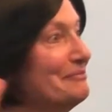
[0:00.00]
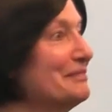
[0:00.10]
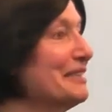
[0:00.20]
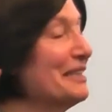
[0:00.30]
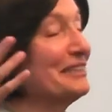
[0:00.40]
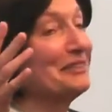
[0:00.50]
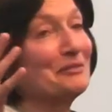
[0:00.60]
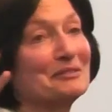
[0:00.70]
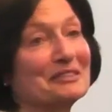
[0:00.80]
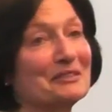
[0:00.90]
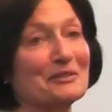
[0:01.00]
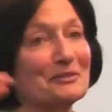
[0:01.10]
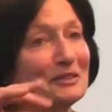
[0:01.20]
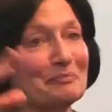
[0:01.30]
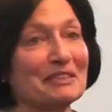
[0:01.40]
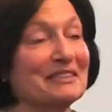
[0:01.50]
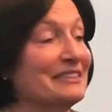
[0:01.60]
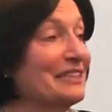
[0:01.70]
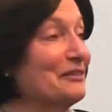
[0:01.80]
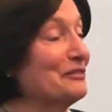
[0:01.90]
It was like, you know, it was another
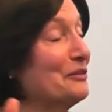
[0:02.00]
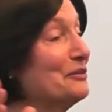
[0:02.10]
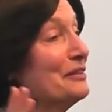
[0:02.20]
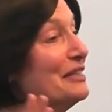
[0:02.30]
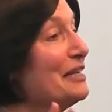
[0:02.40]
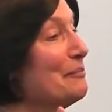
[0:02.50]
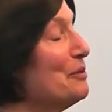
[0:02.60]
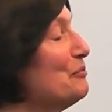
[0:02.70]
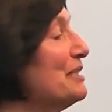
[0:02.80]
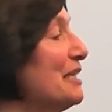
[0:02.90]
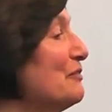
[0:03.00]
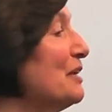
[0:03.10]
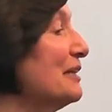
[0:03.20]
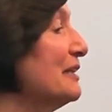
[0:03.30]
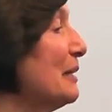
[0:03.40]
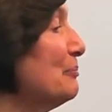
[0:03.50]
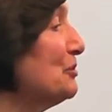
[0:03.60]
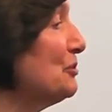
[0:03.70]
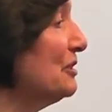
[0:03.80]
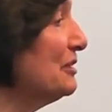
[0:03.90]
species, I don't know. But we never had the
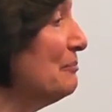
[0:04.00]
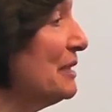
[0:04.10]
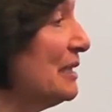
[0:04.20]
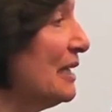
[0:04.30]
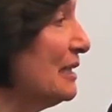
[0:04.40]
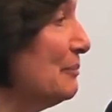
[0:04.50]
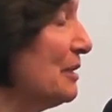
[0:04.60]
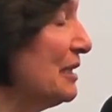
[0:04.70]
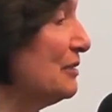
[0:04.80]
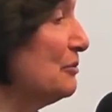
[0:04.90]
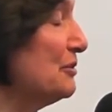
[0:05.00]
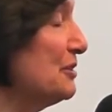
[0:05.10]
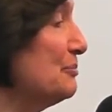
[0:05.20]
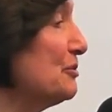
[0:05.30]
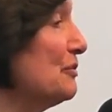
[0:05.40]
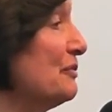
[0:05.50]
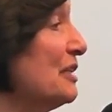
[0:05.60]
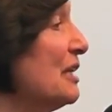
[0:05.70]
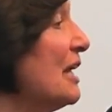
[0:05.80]
opportunity to meet anybody who was observant.